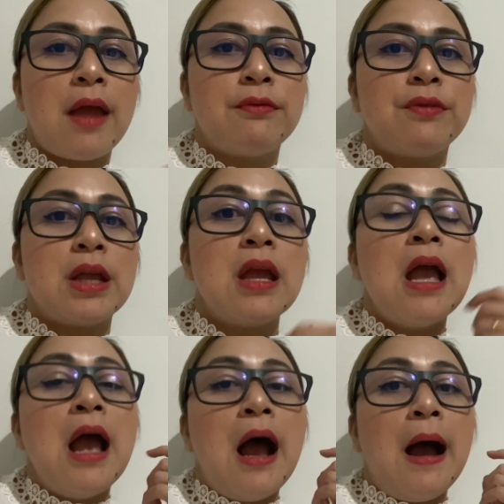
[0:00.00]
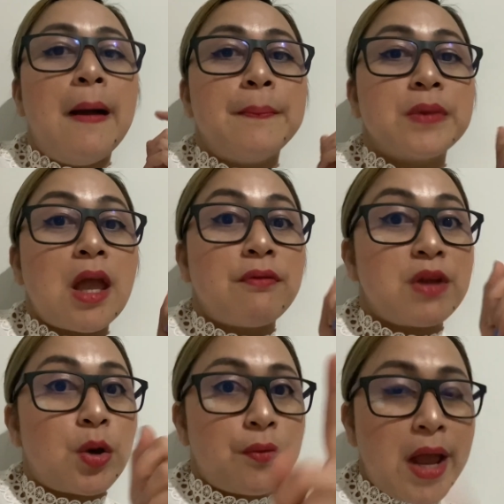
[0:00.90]
every
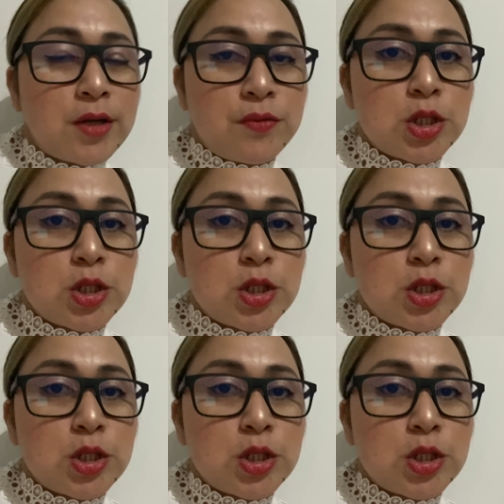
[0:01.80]
correct